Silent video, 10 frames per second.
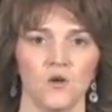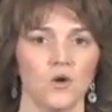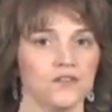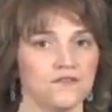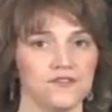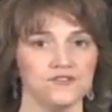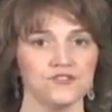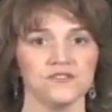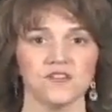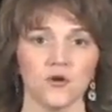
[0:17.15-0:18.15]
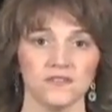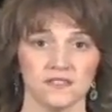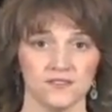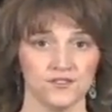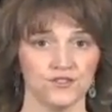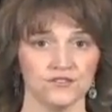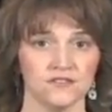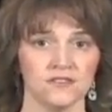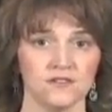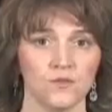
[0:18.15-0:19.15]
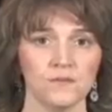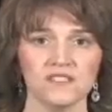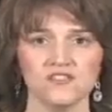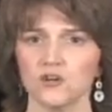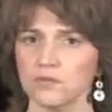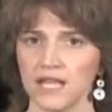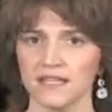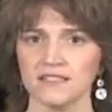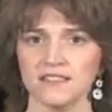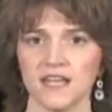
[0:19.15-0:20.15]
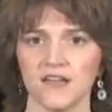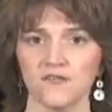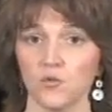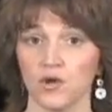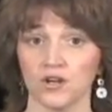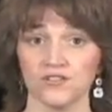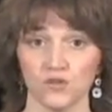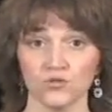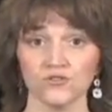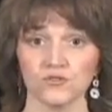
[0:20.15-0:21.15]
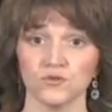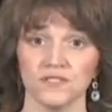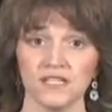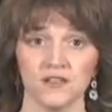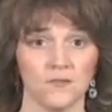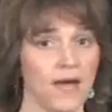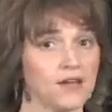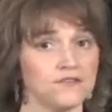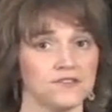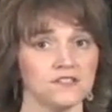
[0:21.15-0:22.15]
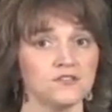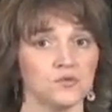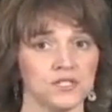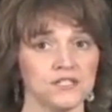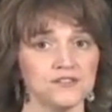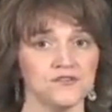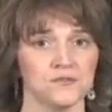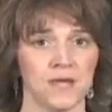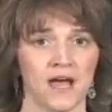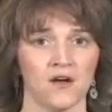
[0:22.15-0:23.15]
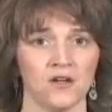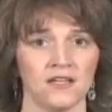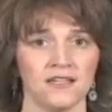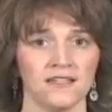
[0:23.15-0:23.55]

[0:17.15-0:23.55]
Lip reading: While the future is always uncertain, we must start planning today for what our soldiers will need on the battlefield 20 years from now.